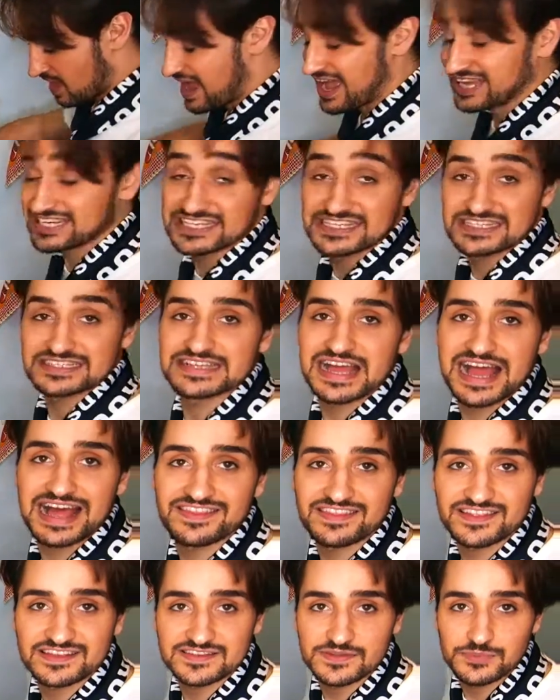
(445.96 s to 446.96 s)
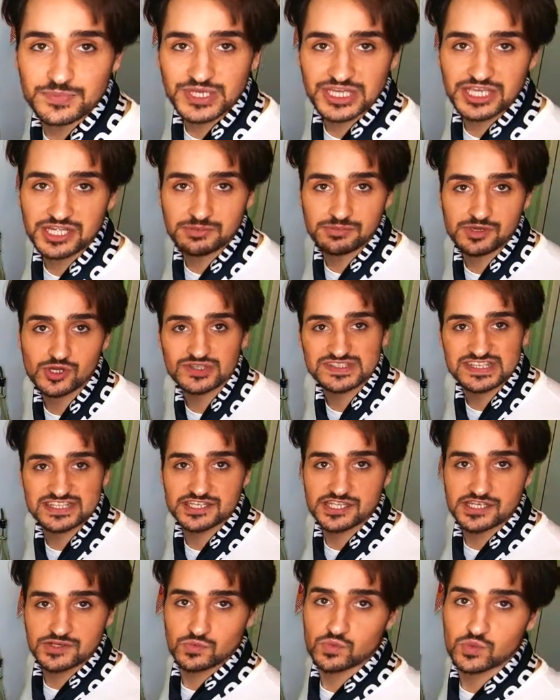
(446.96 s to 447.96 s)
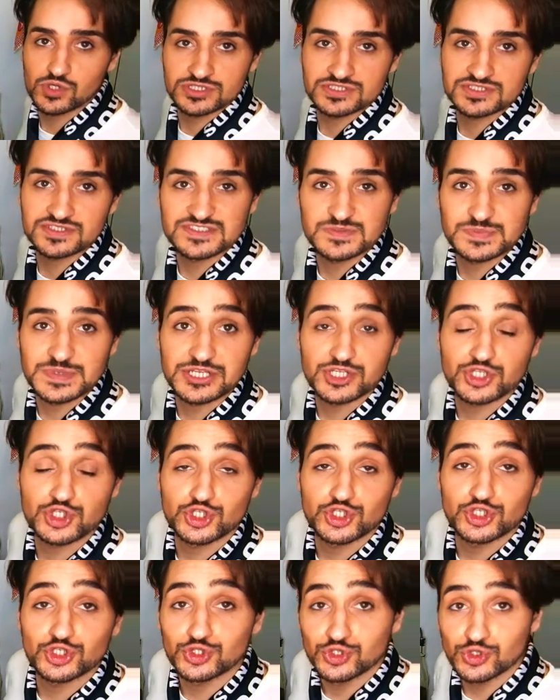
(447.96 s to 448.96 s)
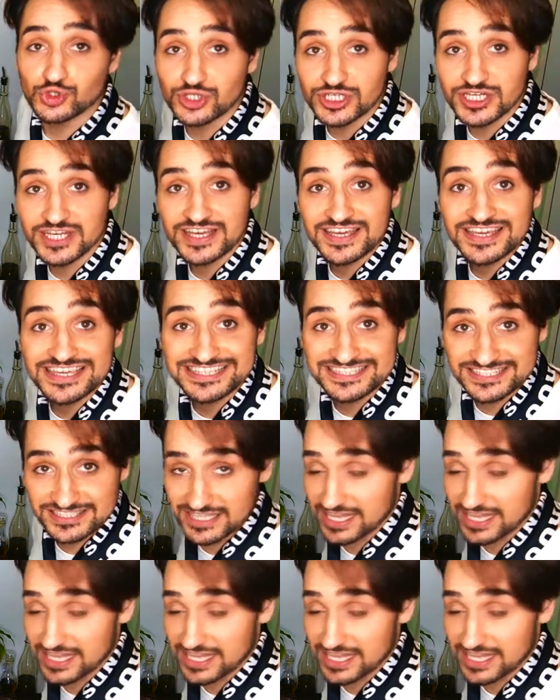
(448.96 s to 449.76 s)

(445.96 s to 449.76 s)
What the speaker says: I didn't add at the beginning because I didn't want the spinach to cook in the